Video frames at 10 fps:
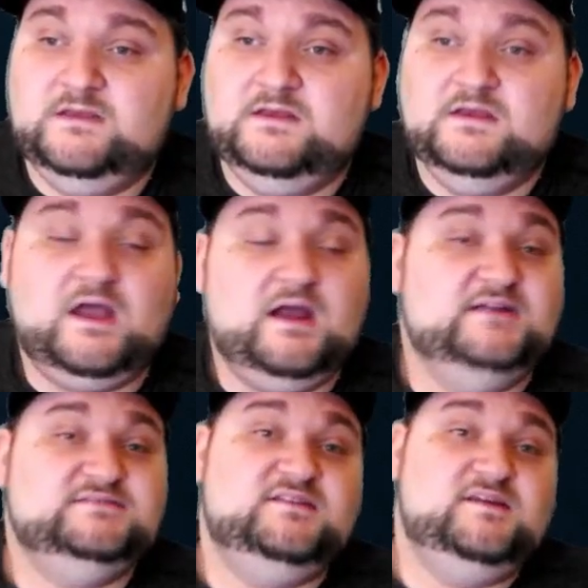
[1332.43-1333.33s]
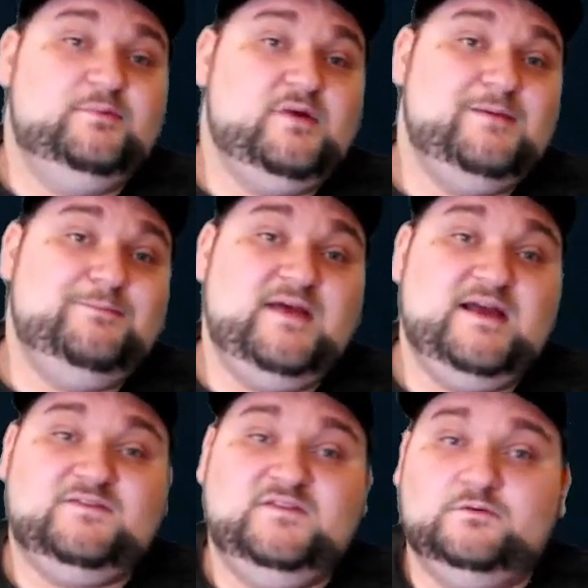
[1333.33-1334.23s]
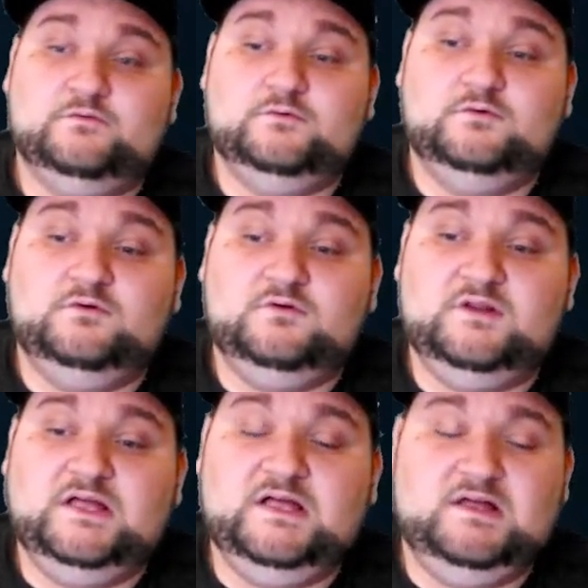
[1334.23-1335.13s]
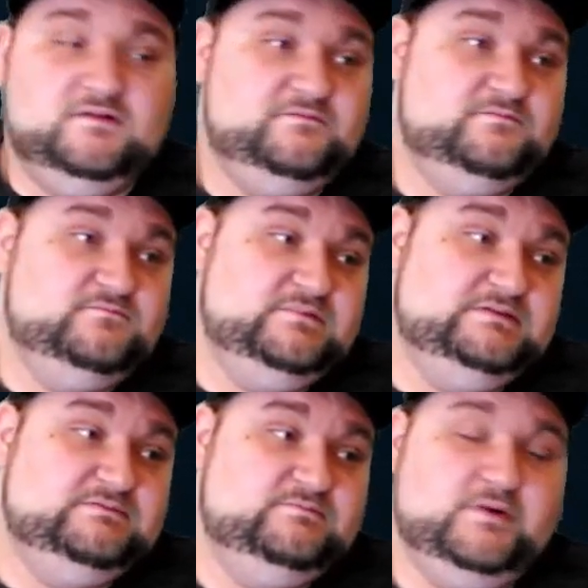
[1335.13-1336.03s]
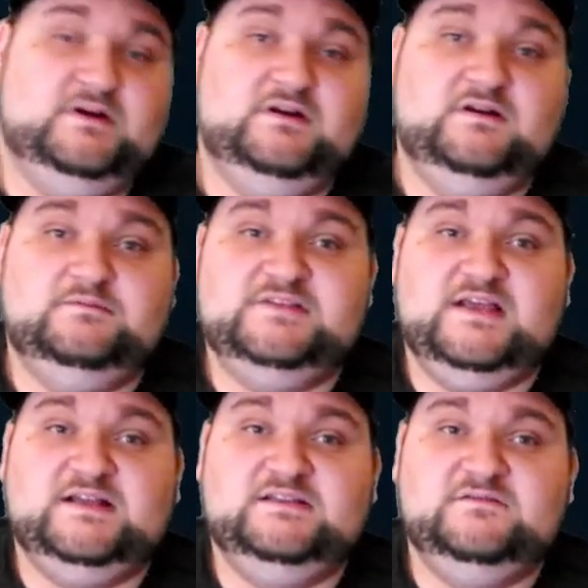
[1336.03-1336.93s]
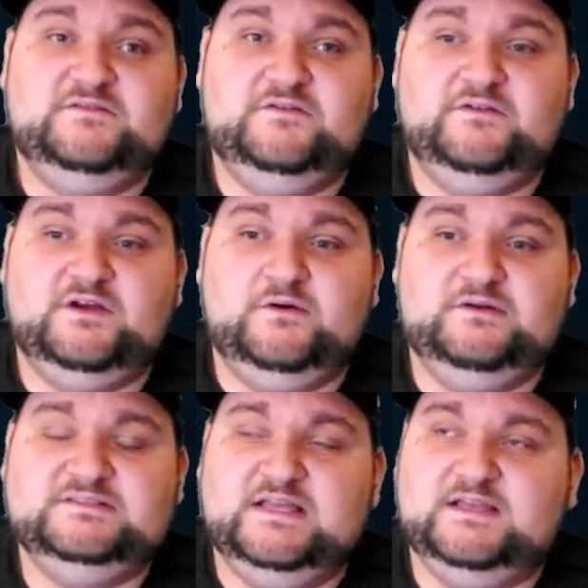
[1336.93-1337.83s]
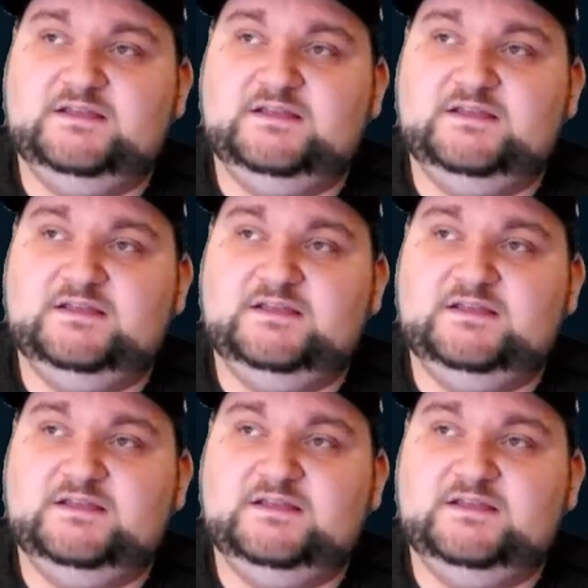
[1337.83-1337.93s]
Alright, so they brought back the rule of burn an objective if you're going second